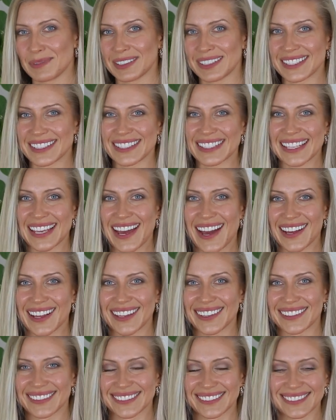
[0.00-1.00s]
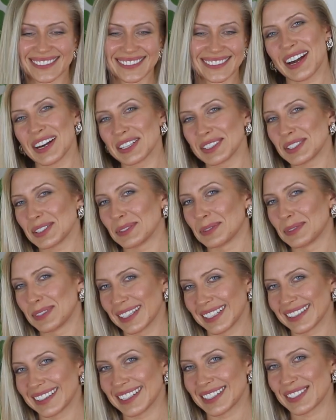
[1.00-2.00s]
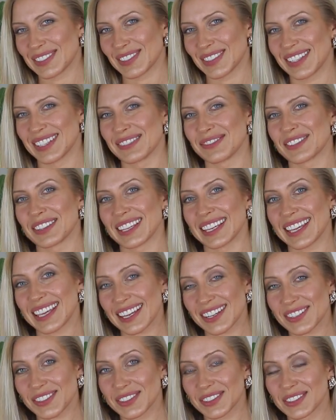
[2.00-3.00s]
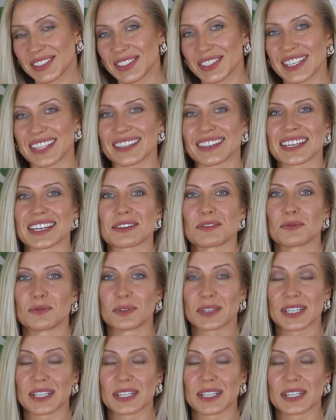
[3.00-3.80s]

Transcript: Balenciaga. How to wear this trend. For the casual look, you can